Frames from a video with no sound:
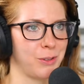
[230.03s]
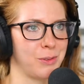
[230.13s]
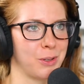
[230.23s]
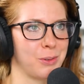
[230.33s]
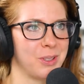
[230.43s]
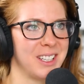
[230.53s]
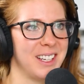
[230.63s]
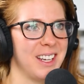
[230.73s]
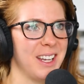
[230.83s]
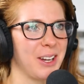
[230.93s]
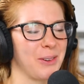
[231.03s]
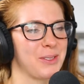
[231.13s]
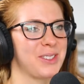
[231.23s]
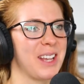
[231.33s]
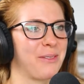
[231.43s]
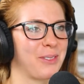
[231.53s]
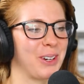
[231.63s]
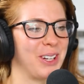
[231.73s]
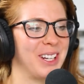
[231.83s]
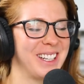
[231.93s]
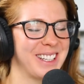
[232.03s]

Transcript: You do, several